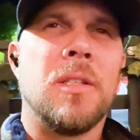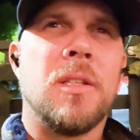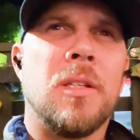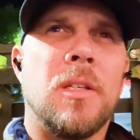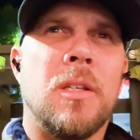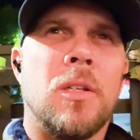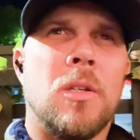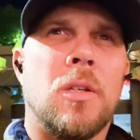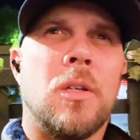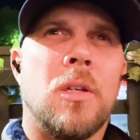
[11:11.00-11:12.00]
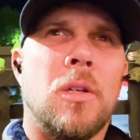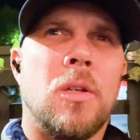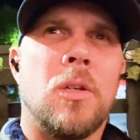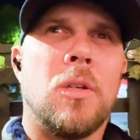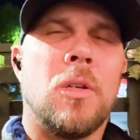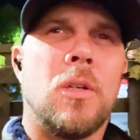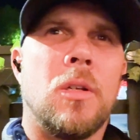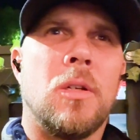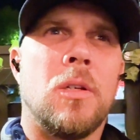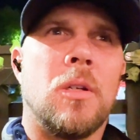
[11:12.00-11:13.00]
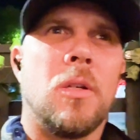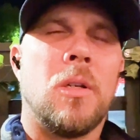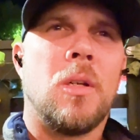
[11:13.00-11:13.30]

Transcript: (silent)